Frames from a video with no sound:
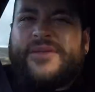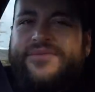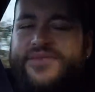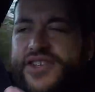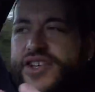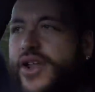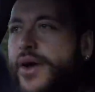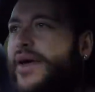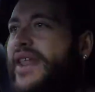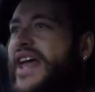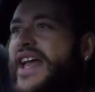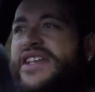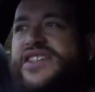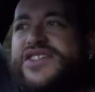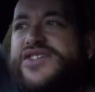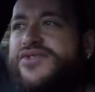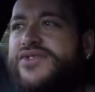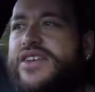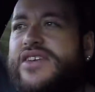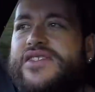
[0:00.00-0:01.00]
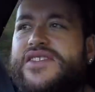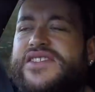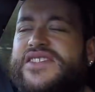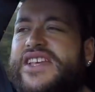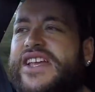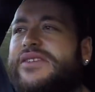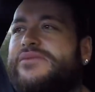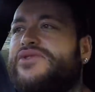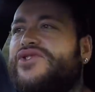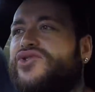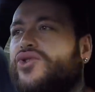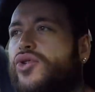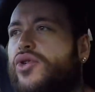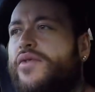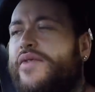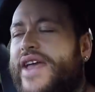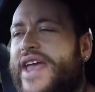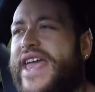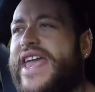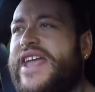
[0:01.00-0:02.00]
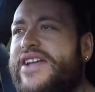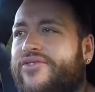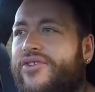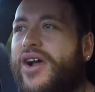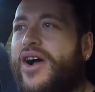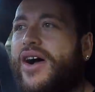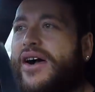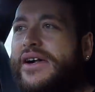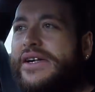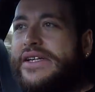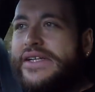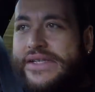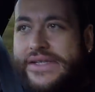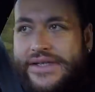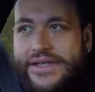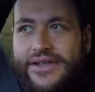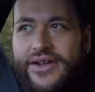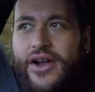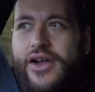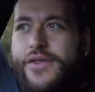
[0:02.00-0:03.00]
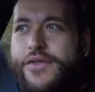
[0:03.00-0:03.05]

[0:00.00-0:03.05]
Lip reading: you know, an S3 of the same sort of era. I